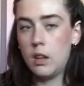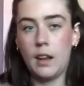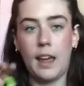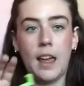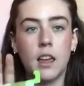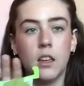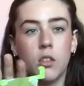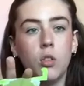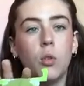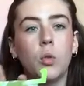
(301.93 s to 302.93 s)
like
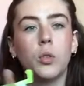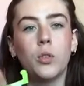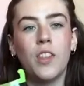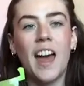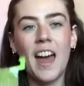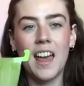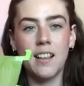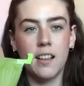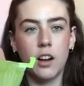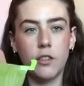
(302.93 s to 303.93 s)
so. So that is our